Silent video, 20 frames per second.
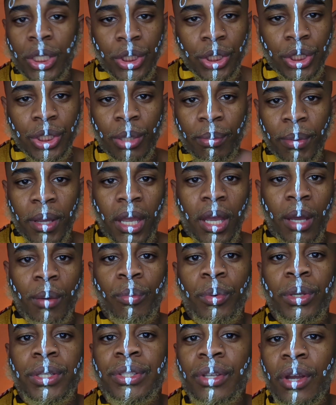
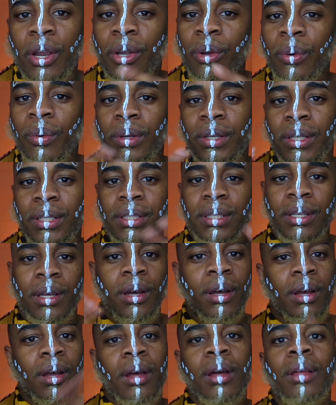shabam. We start going
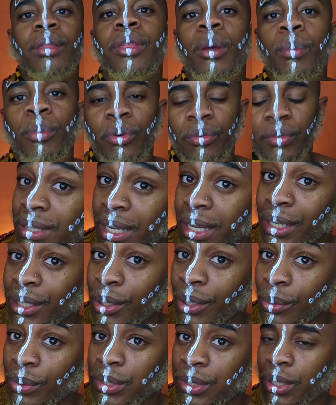into the movie,
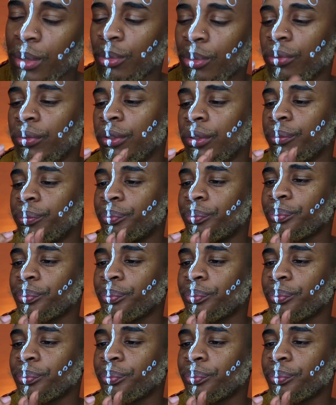taking notes in the movie.